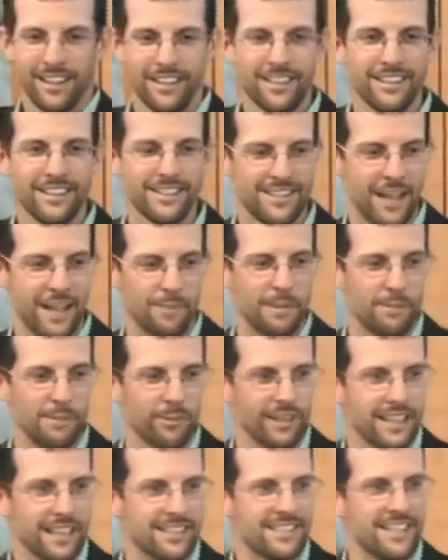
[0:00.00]
this is how people
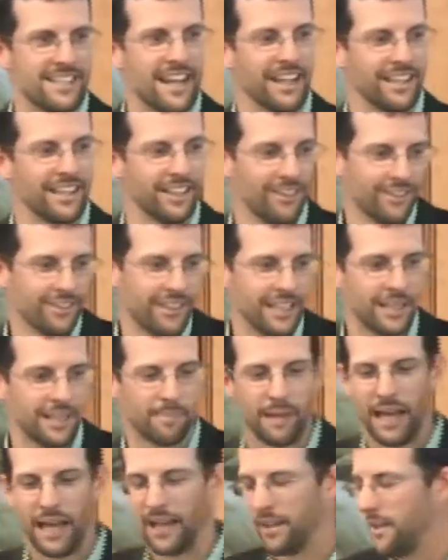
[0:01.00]
get sick. You don't think
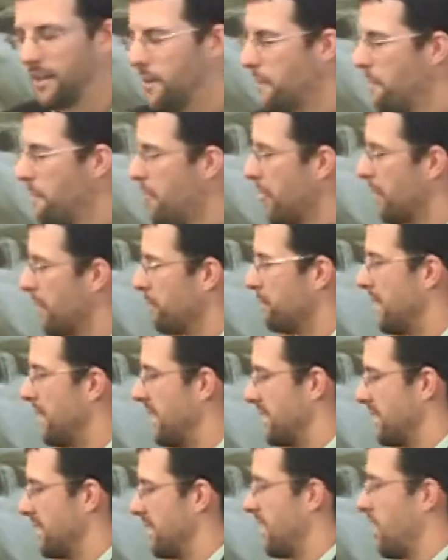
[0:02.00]
about it.
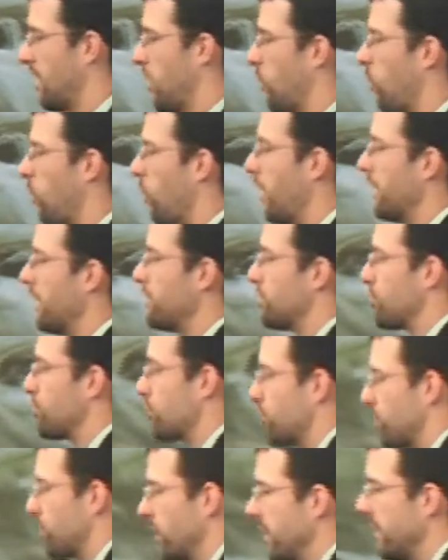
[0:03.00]
But there are one
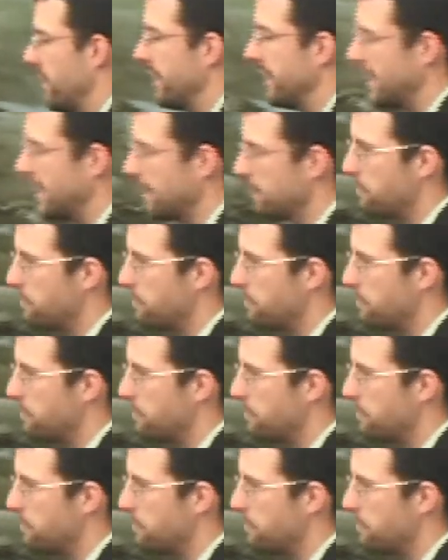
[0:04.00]
trillion